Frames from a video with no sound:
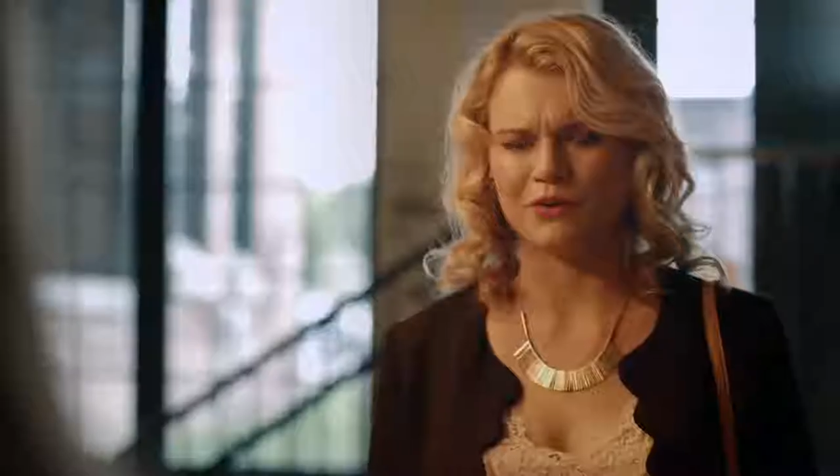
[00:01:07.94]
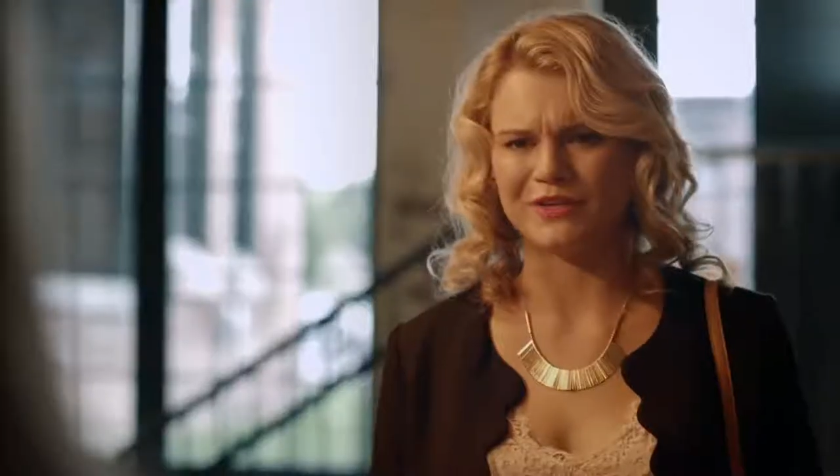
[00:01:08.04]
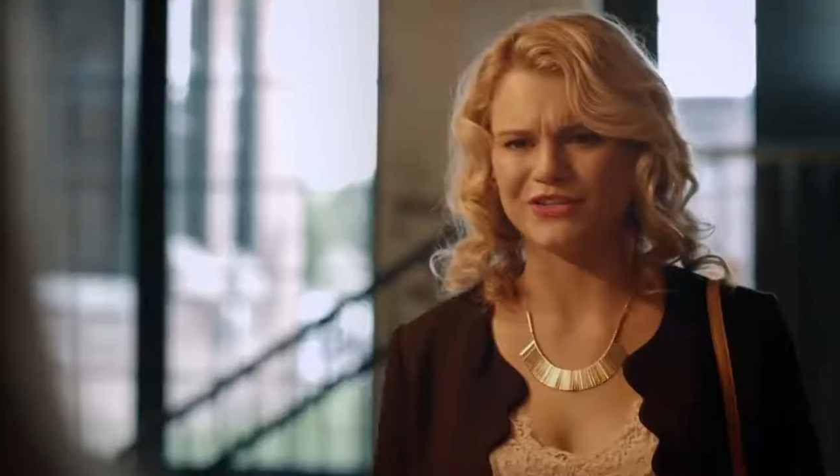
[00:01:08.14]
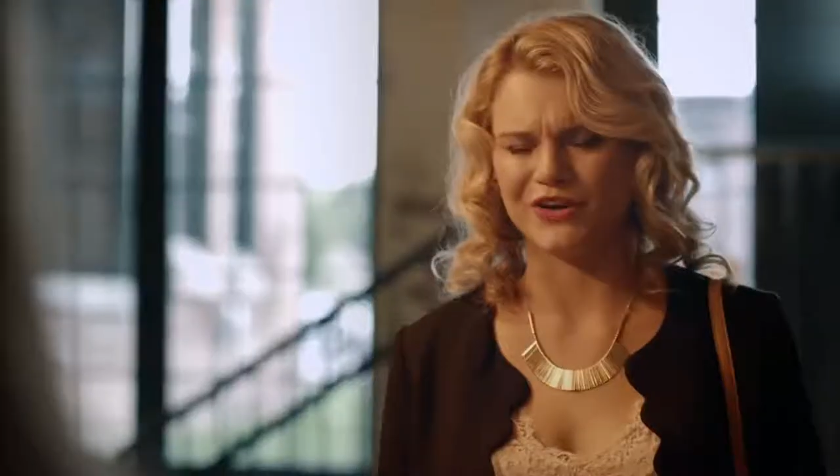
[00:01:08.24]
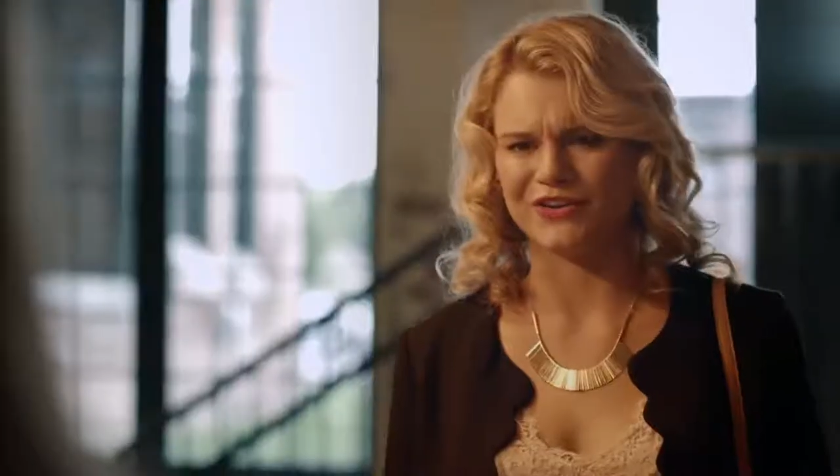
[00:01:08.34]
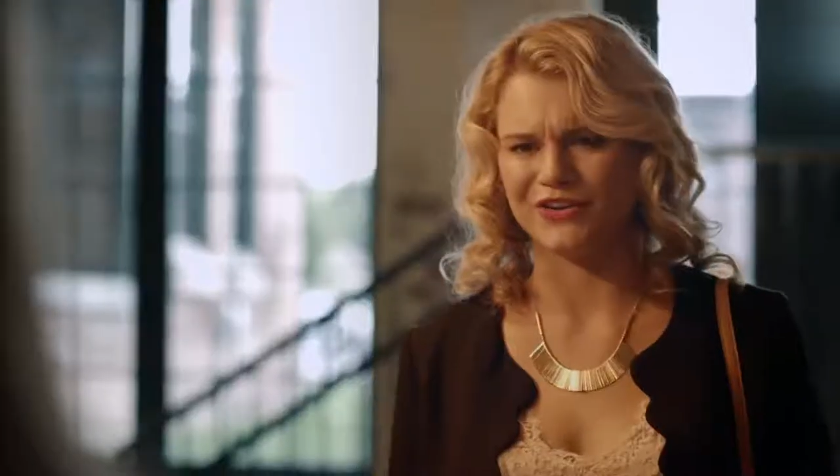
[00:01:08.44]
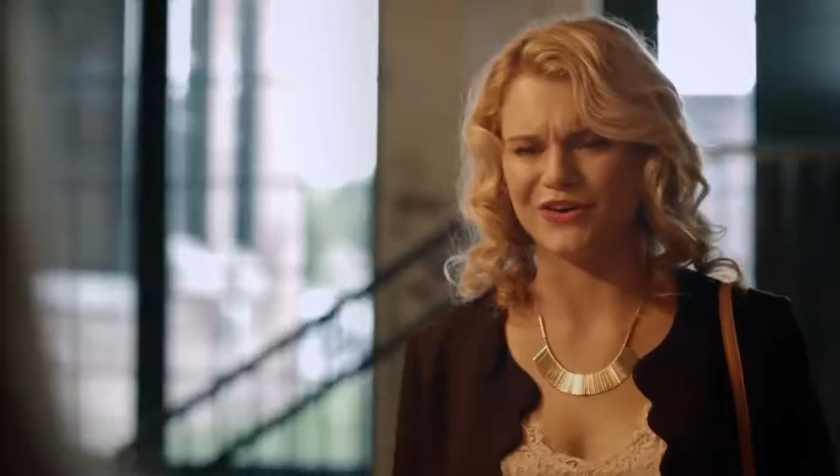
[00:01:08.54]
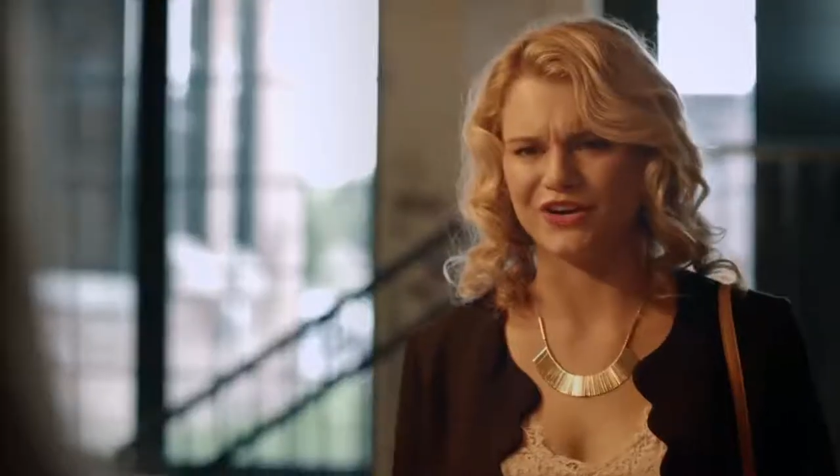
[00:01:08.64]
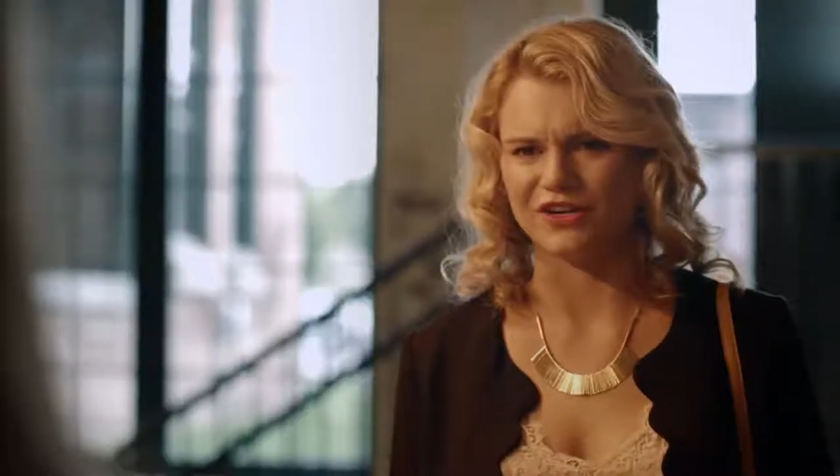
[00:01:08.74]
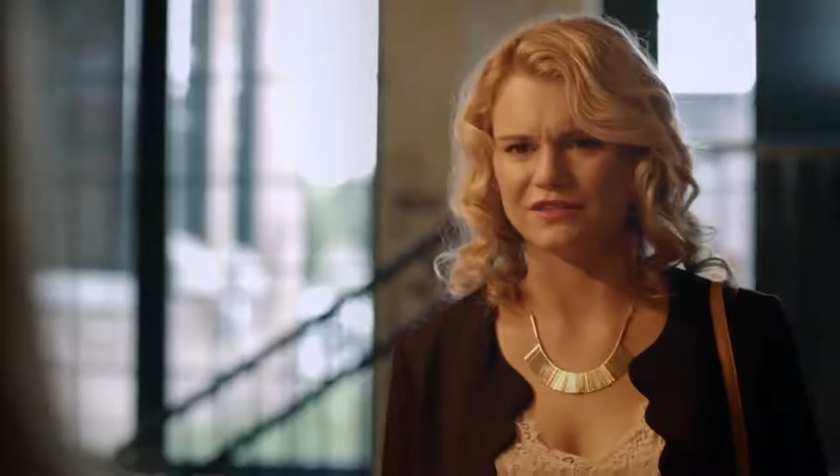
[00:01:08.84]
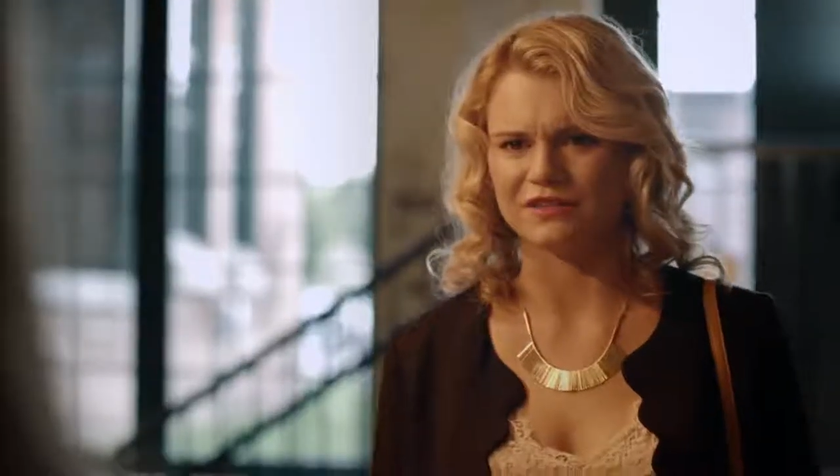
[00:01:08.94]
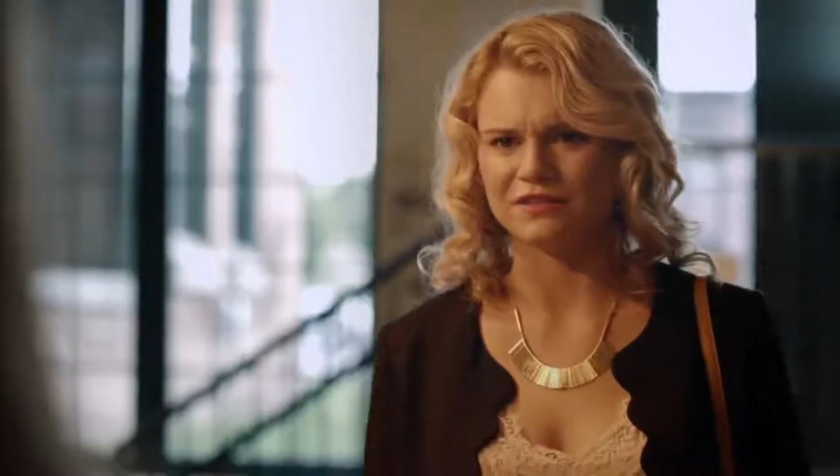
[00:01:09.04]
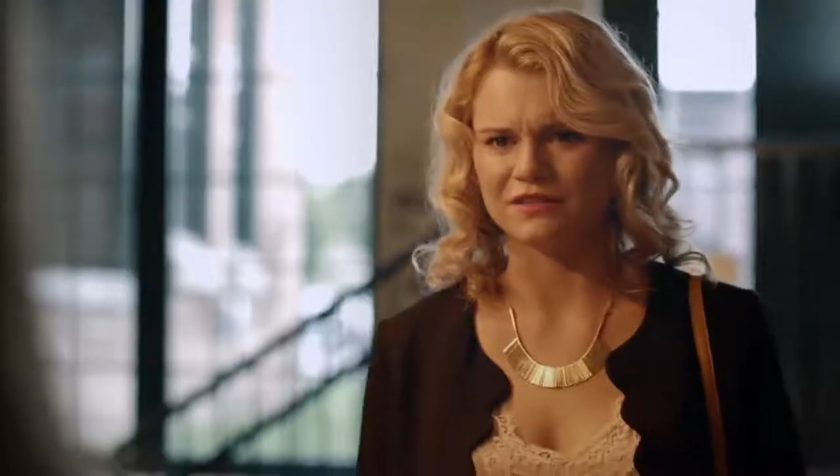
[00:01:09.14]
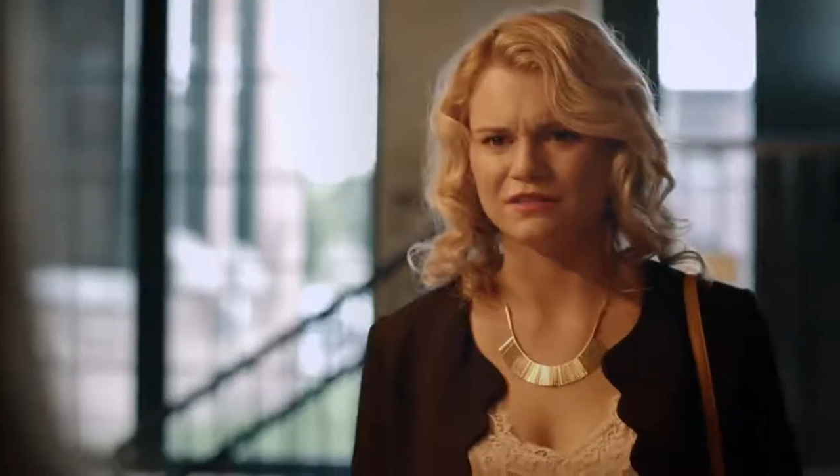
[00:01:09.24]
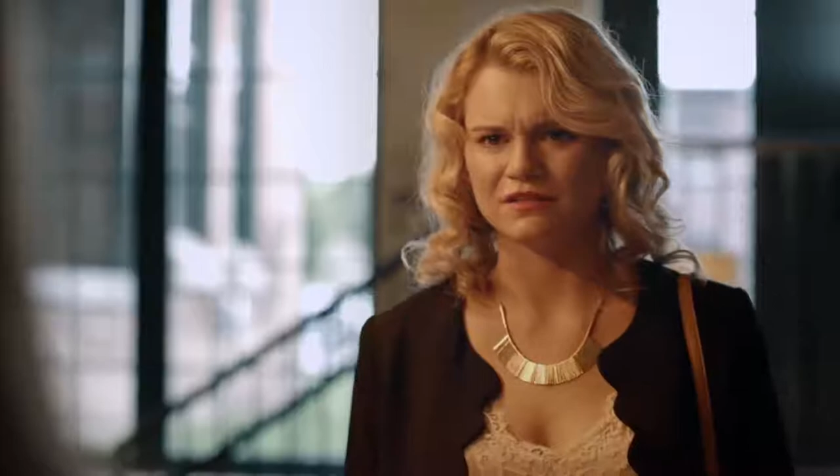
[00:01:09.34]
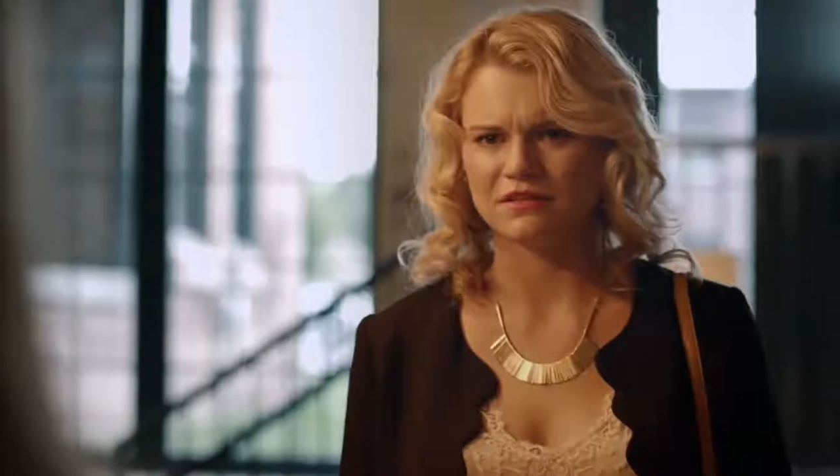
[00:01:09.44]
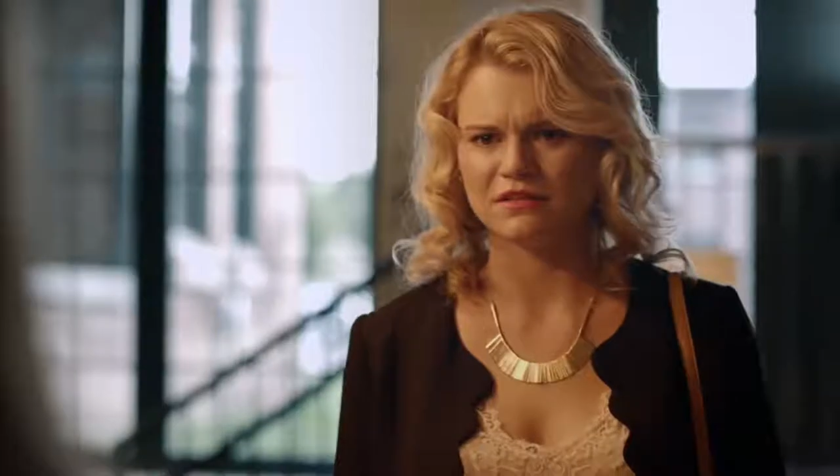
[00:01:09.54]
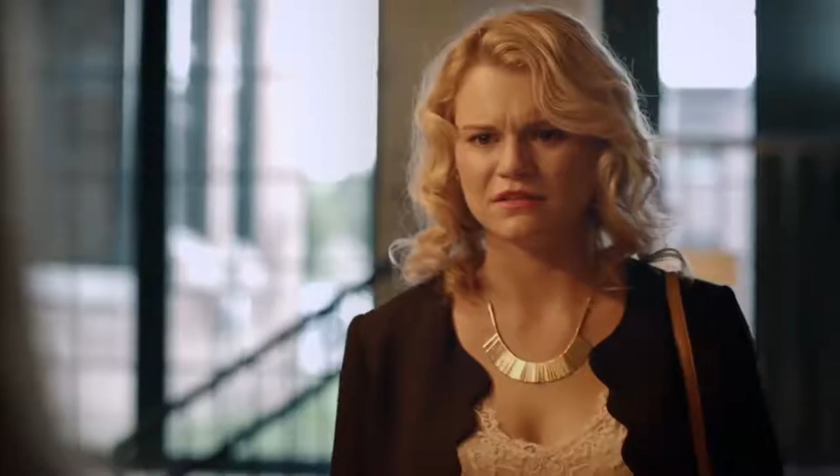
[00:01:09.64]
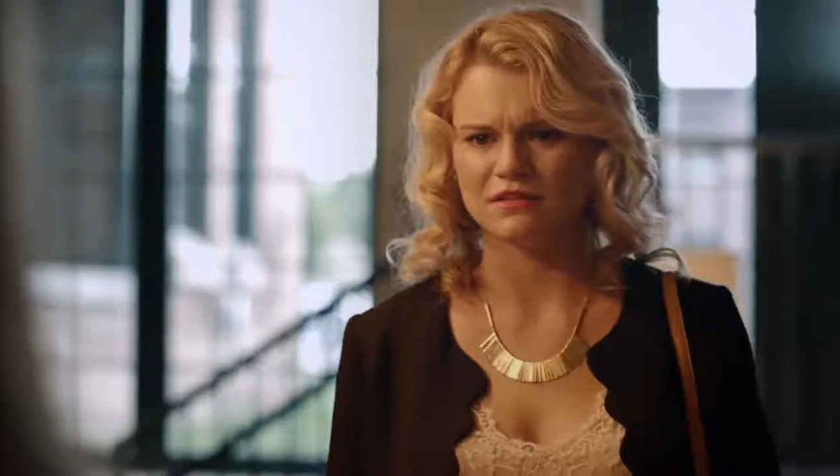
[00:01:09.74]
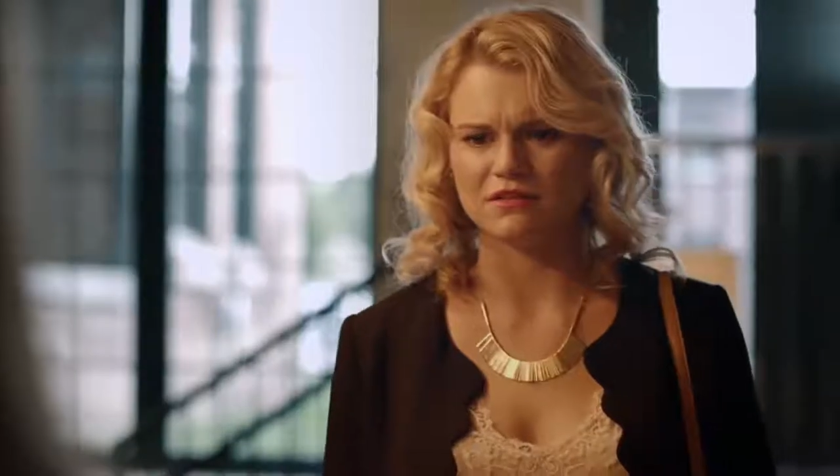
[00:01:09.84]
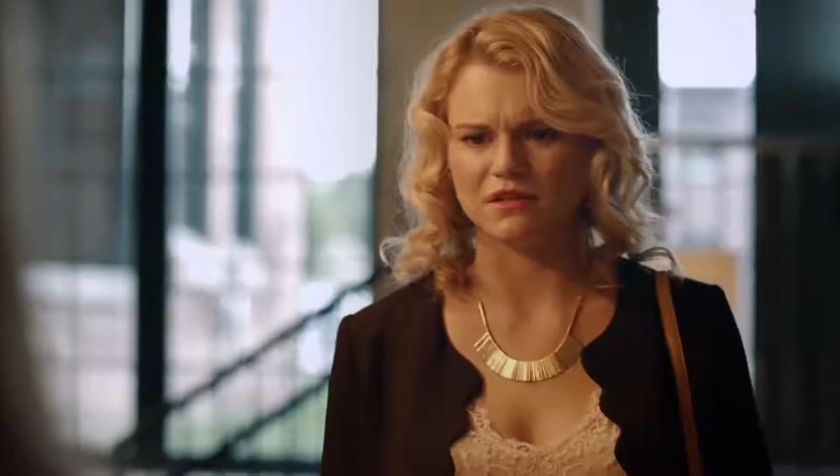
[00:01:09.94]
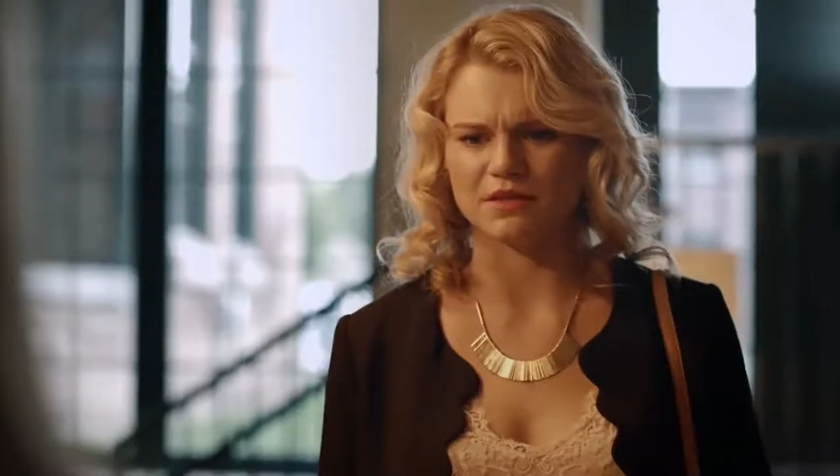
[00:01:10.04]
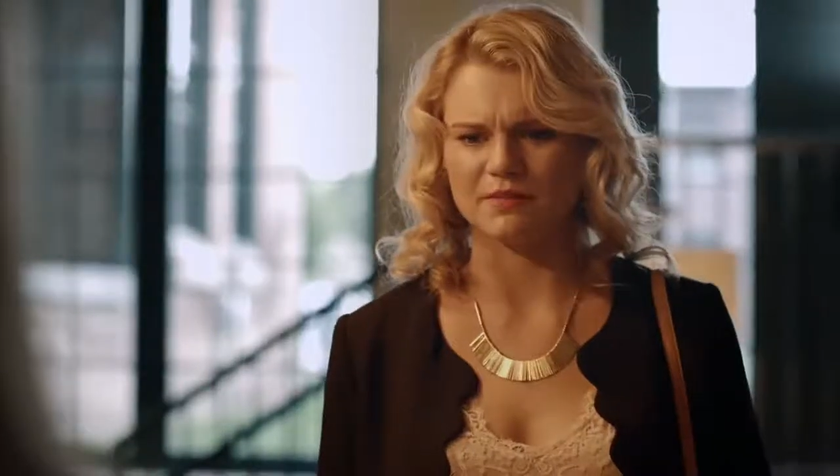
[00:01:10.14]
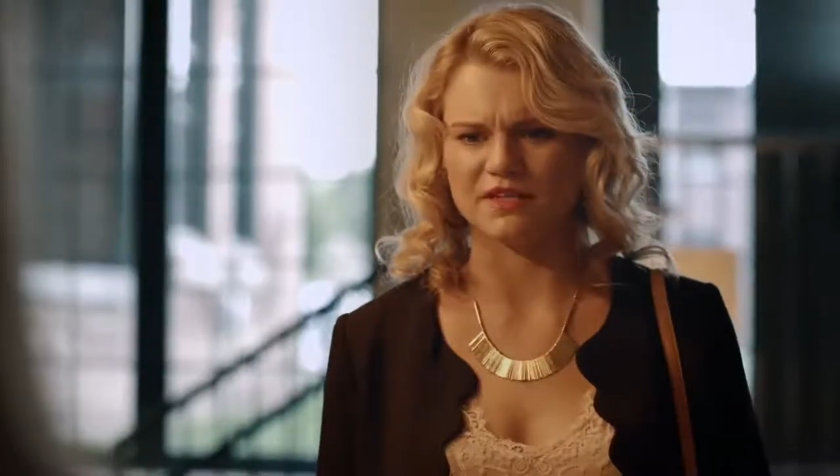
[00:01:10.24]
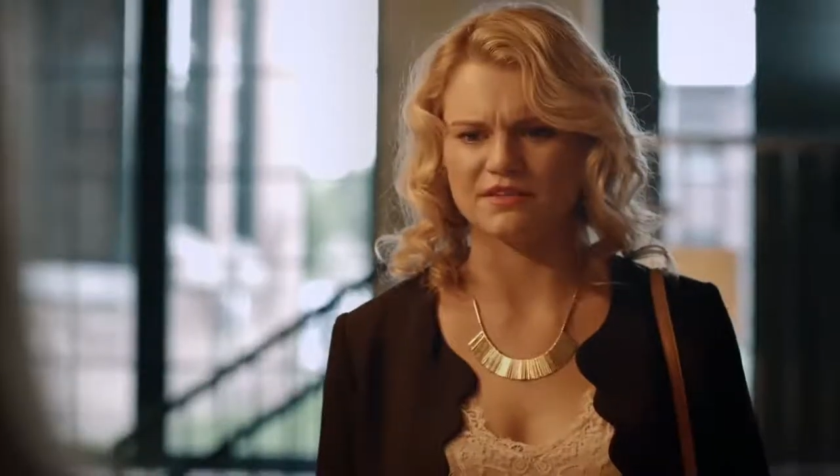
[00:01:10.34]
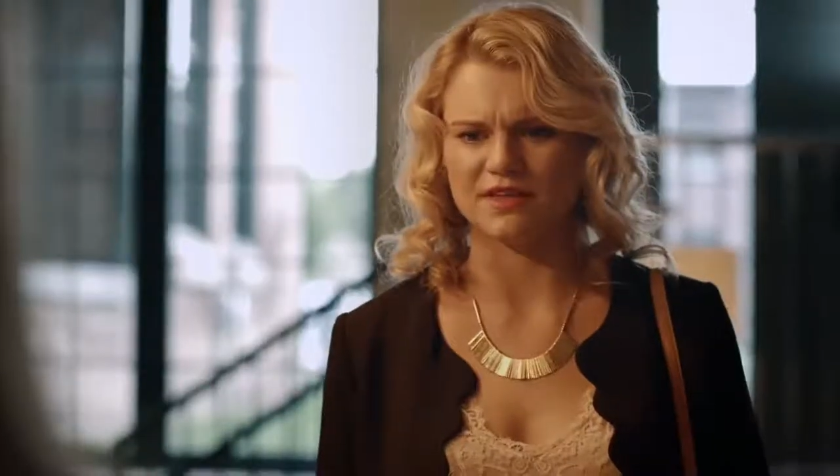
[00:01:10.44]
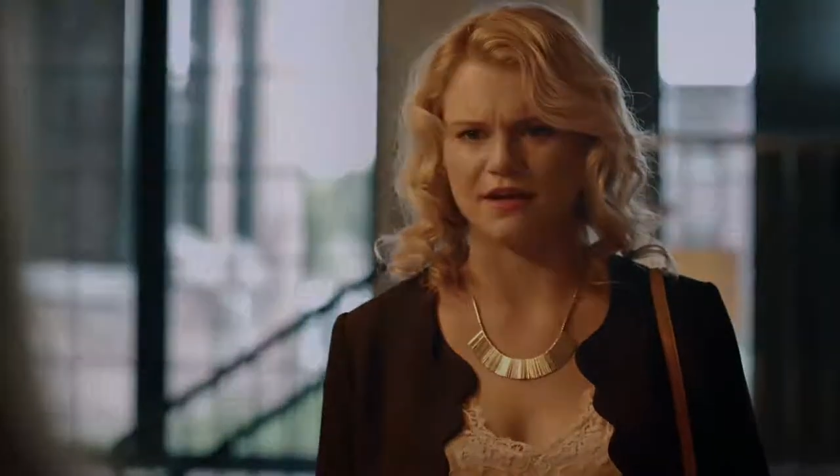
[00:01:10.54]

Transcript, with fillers: We could be talking to Kurt. He's locked up in his